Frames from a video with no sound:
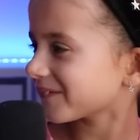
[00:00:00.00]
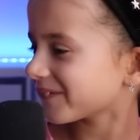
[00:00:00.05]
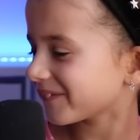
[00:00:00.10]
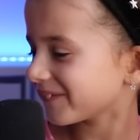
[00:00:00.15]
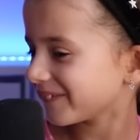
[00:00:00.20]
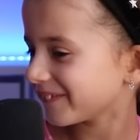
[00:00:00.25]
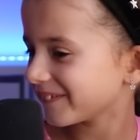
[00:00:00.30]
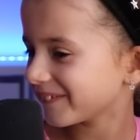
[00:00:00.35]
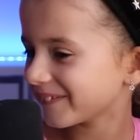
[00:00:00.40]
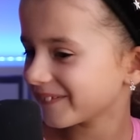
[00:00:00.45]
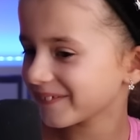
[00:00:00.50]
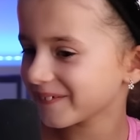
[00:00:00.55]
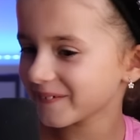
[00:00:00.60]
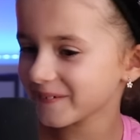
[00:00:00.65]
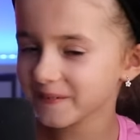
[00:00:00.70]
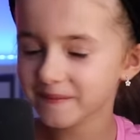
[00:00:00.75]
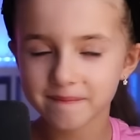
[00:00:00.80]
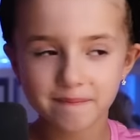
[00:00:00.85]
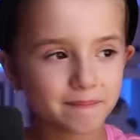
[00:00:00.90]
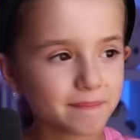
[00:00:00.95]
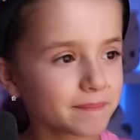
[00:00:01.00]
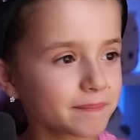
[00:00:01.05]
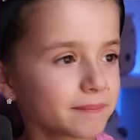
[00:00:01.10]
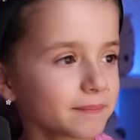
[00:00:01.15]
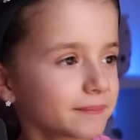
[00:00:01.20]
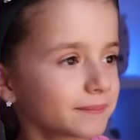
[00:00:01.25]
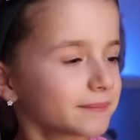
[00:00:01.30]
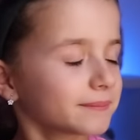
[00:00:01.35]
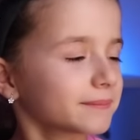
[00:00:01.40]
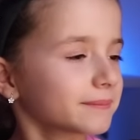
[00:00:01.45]

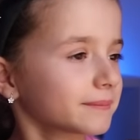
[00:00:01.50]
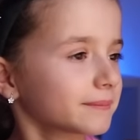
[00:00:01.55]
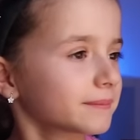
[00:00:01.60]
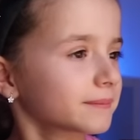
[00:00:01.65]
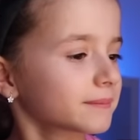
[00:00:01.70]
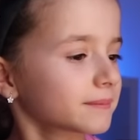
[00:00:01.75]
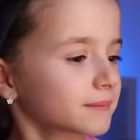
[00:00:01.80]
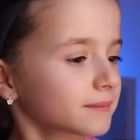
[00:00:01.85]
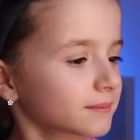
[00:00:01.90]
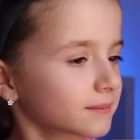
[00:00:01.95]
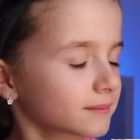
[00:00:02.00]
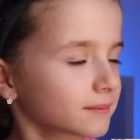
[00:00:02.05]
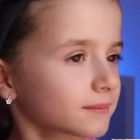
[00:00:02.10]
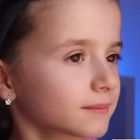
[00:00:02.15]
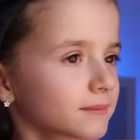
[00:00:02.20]
[no speech]